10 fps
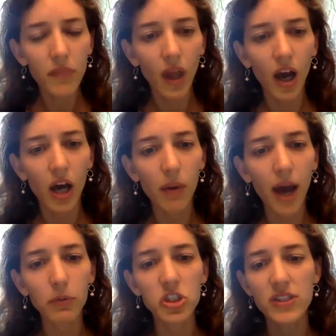I
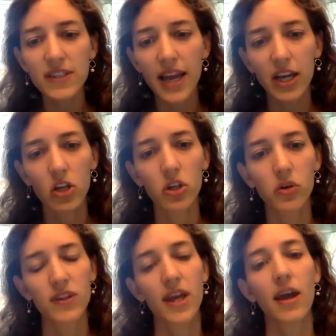would just say in
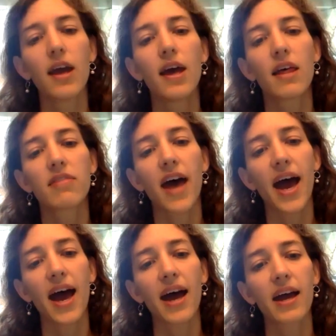closing
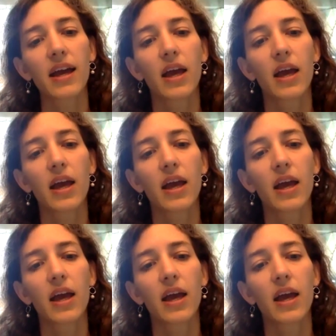that